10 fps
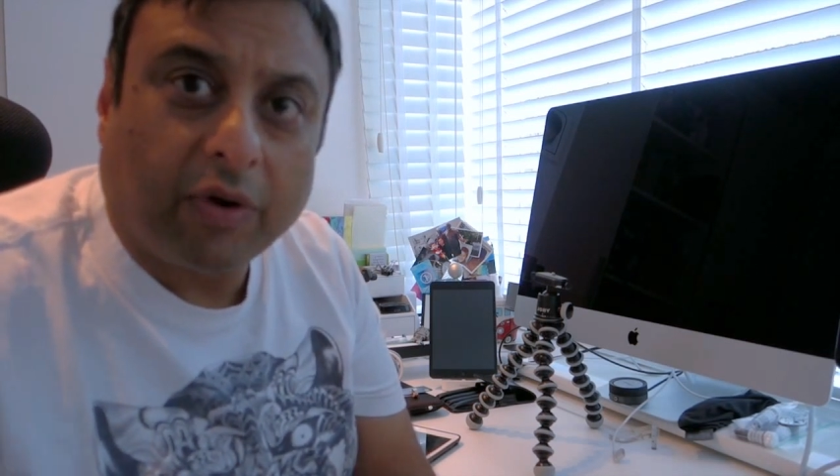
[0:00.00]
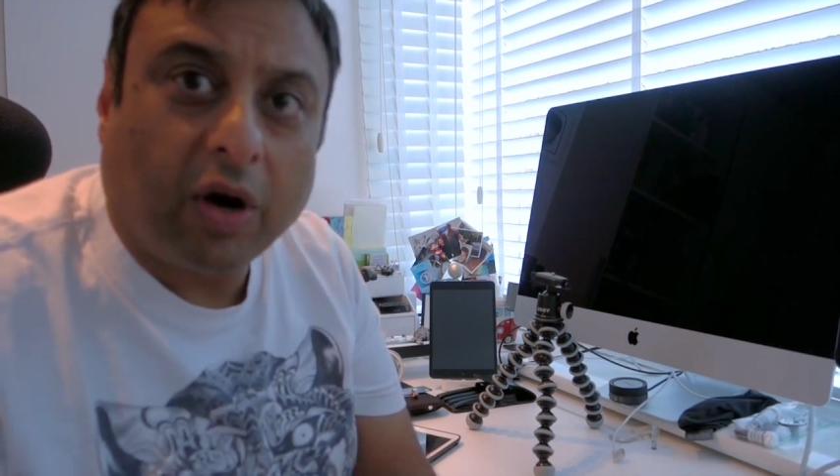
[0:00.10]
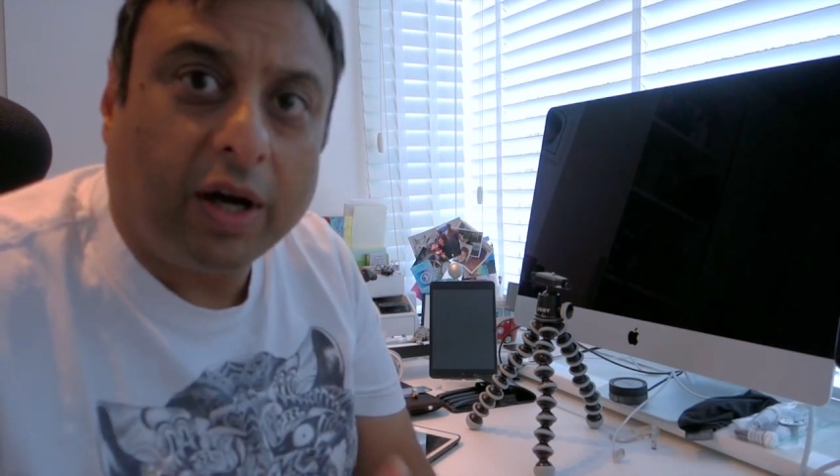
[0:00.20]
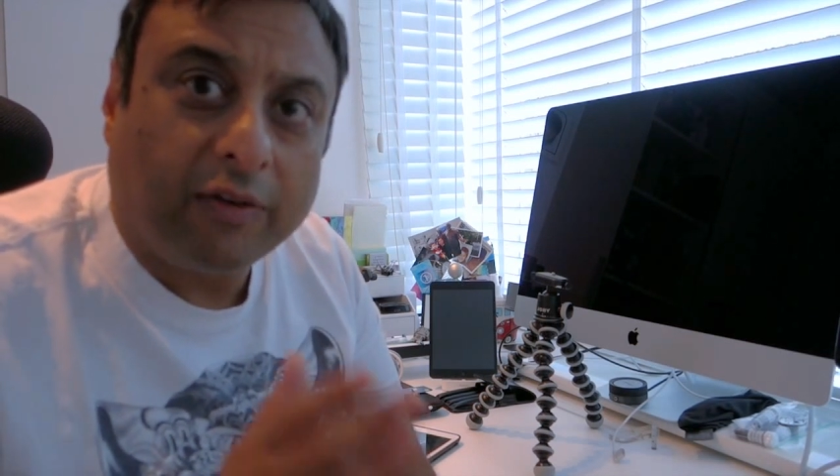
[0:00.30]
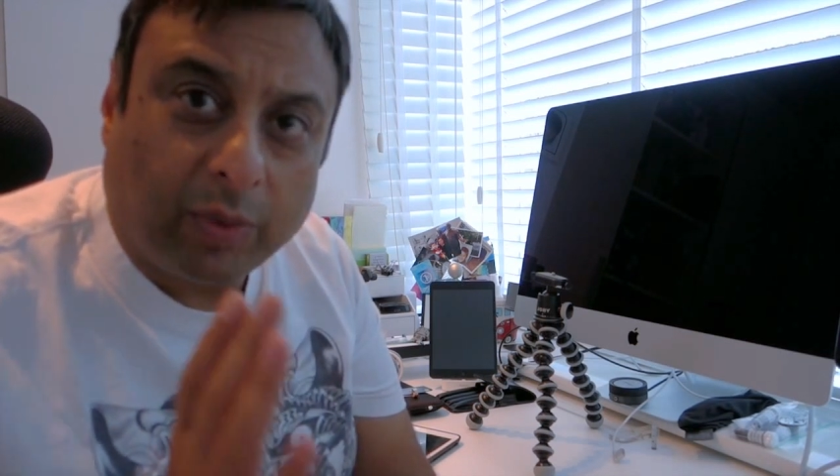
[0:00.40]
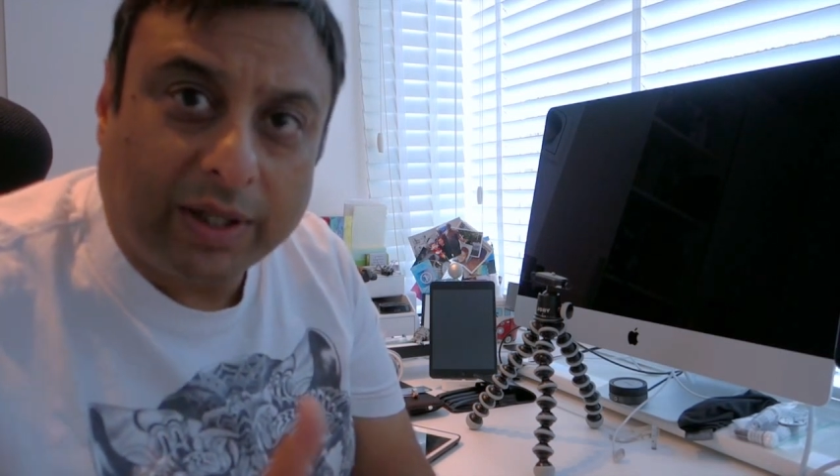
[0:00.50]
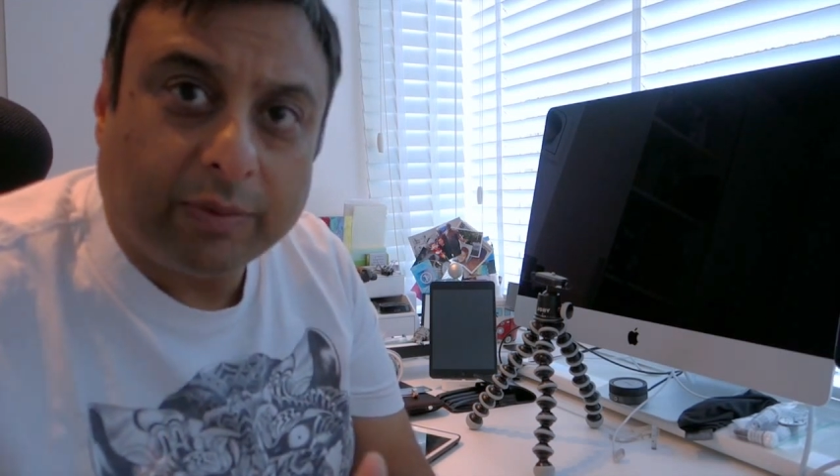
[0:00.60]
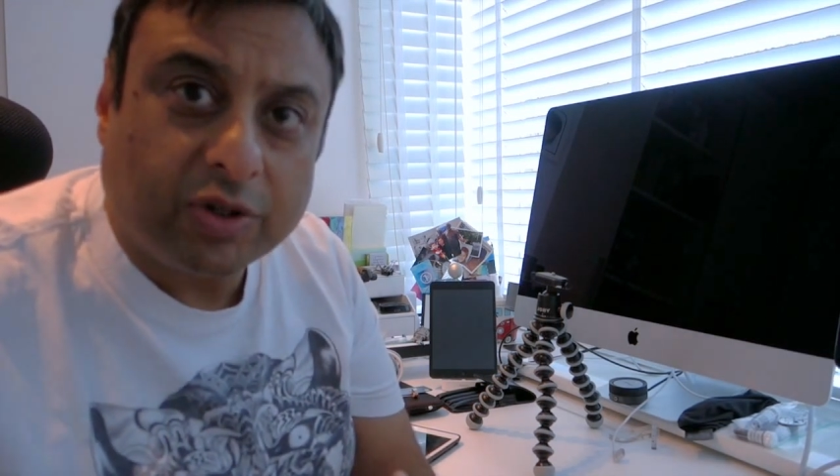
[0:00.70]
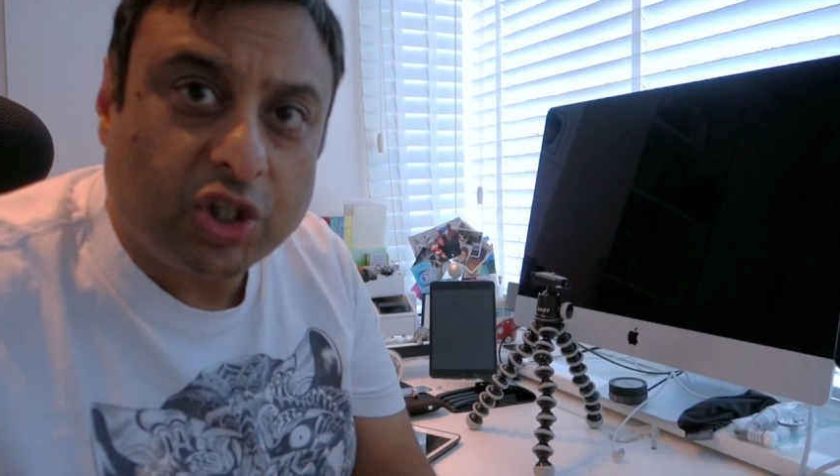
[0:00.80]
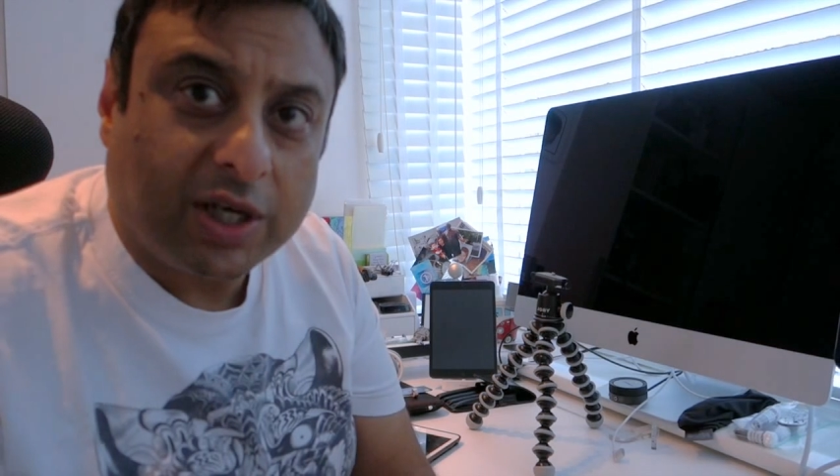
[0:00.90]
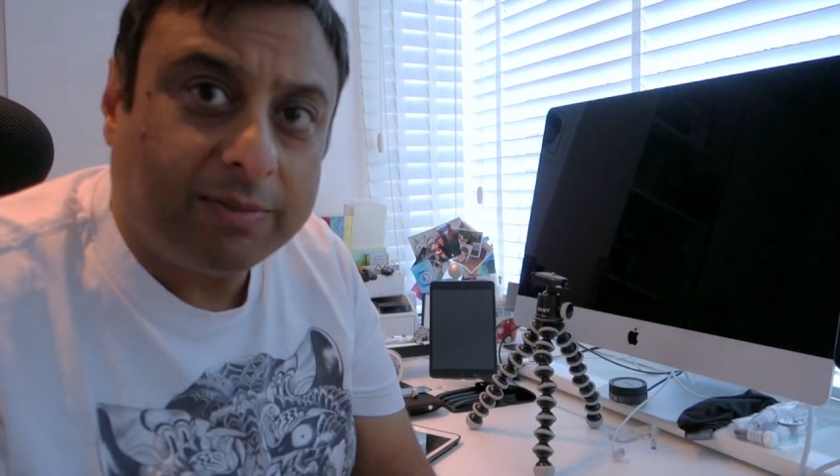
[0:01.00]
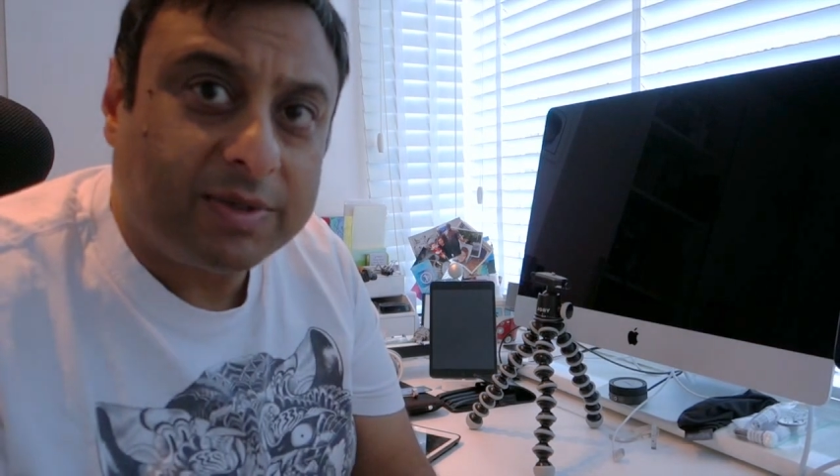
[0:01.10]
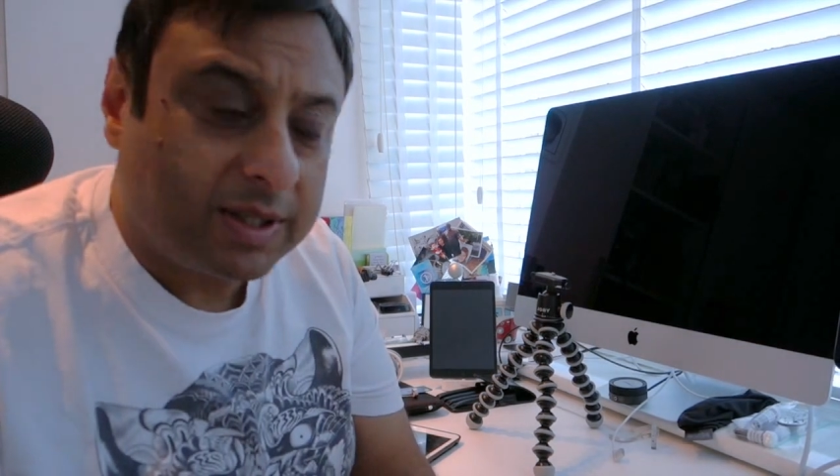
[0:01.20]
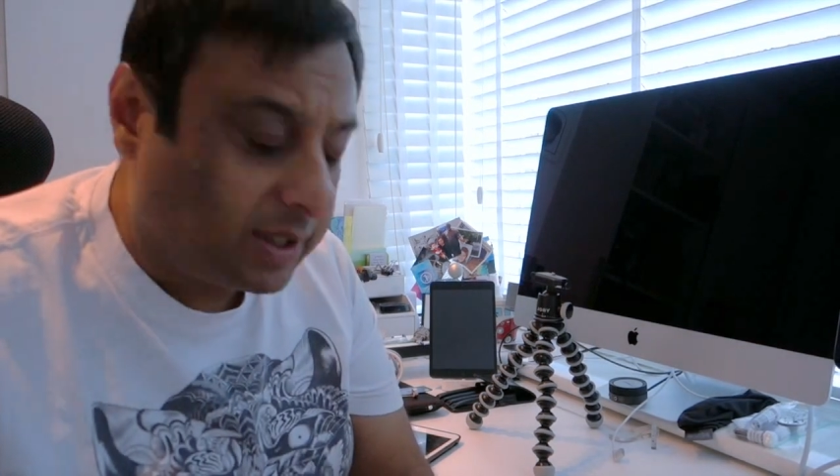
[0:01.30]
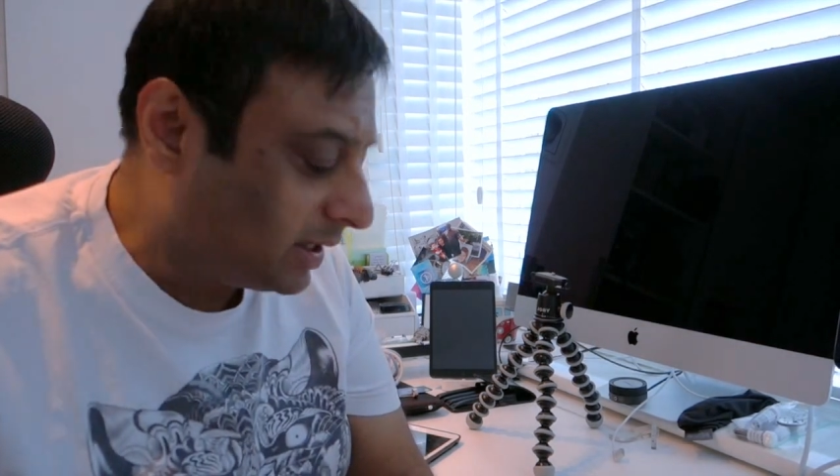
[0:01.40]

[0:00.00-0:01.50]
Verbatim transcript: arrive, when they were shipped.